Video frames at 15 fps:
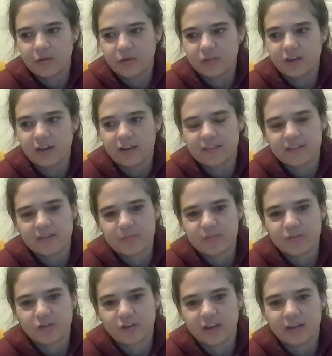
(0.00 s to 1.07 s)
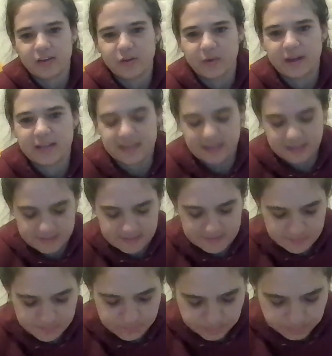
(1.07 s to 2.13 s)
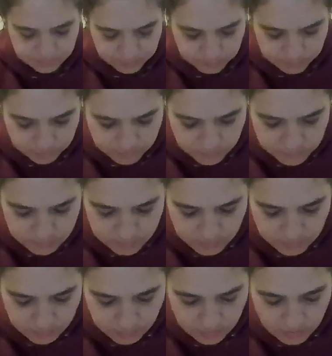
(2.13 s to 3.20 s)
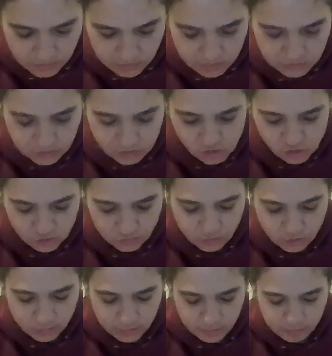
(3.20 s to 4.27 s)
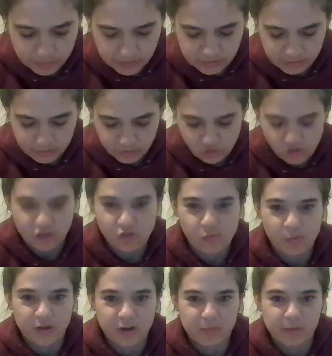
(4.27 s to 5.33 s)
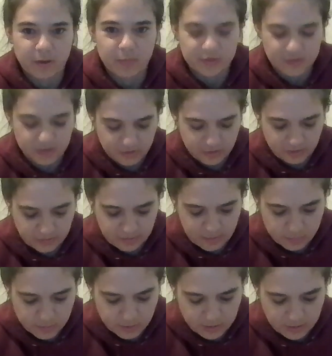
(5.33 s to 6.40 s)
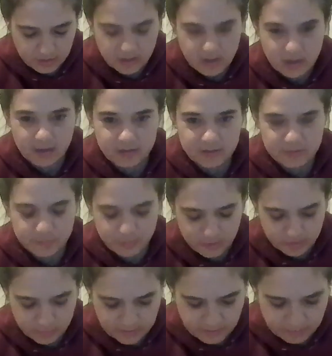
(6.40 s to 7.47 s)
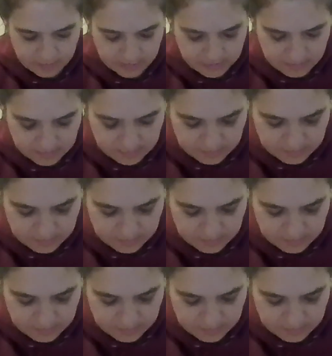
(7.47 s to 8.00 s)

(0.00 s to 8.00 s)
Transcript: old concepts to create new ideas. Students should form an opinion or judgment about material in the book and support it with evidence.